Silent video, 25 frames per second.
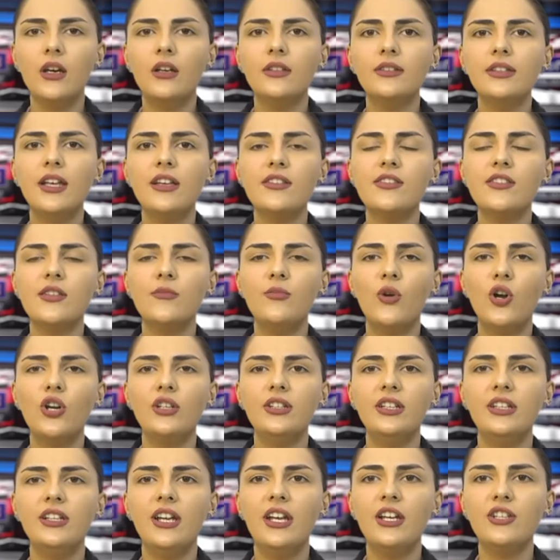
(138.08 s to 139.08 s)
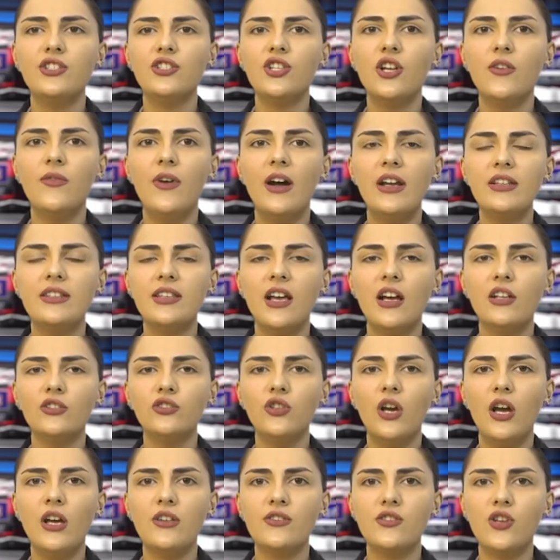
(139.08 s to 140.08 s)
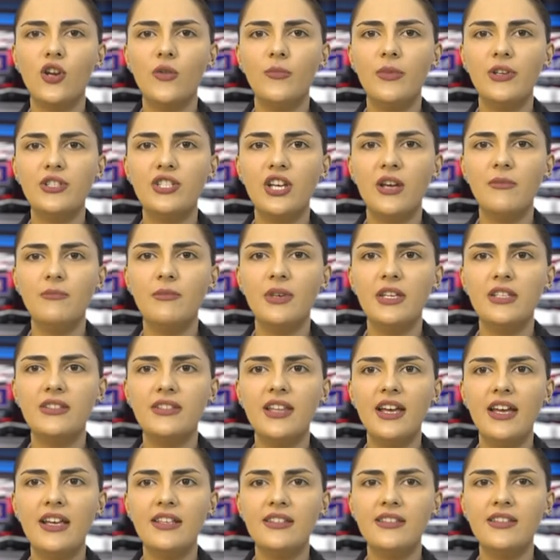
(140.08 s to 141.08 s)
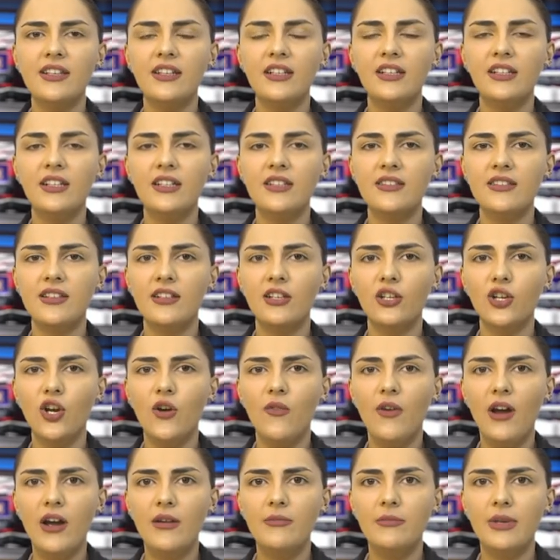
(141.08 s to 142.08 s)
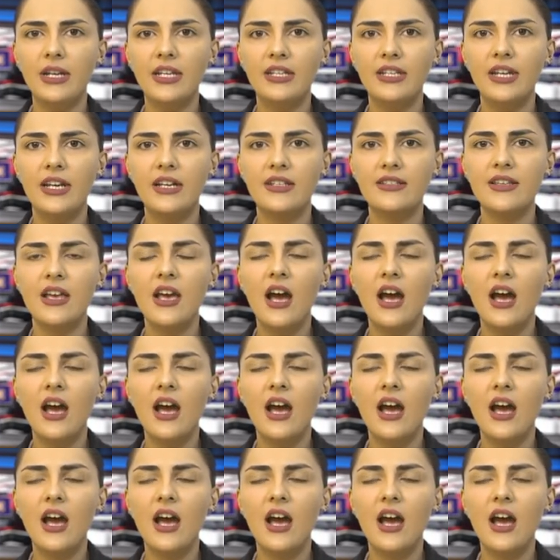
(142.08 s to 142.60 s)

The subordination of Artsakh to Azerbaijan means the ethnic cleansing of Armenians.